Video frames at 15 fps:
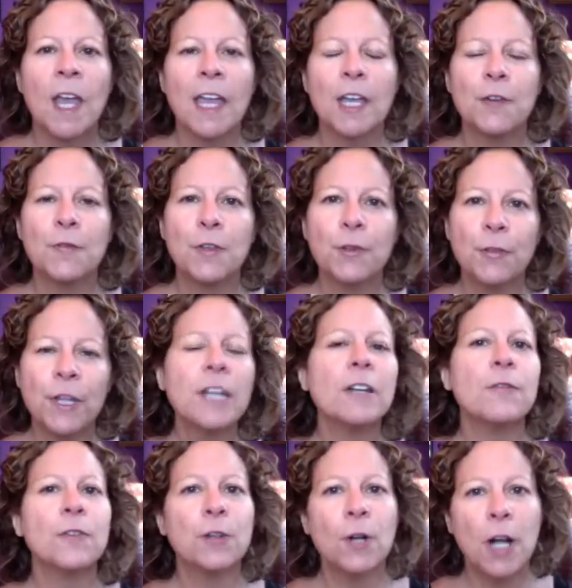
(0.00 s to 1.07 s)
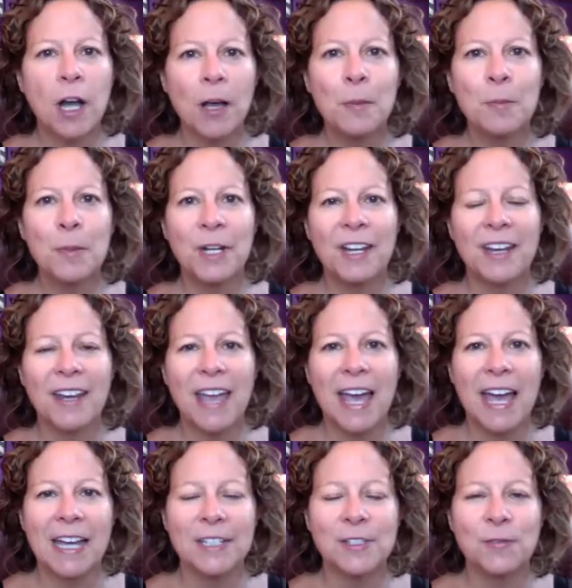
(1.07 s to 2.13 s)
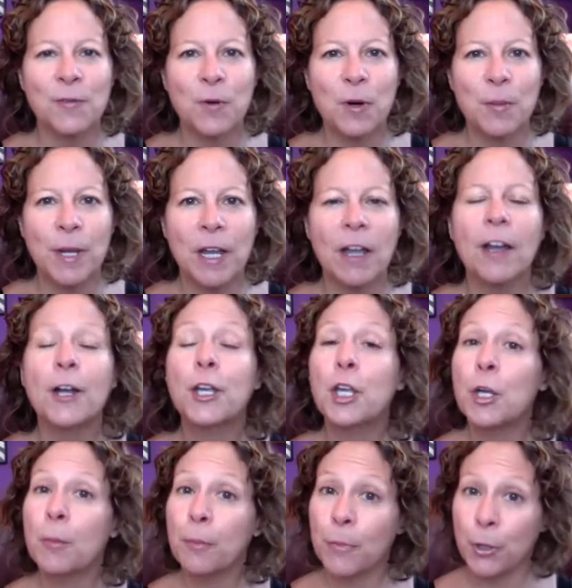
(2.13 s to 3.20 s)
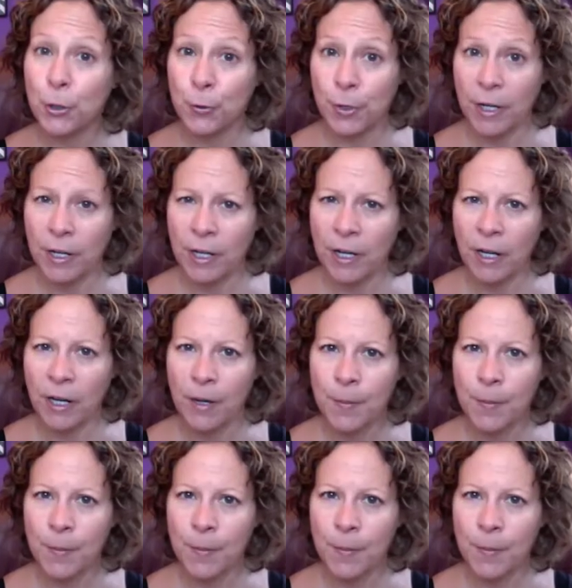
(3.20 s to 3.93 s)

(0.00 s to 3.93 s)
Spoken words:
If you think of your company as forming a community,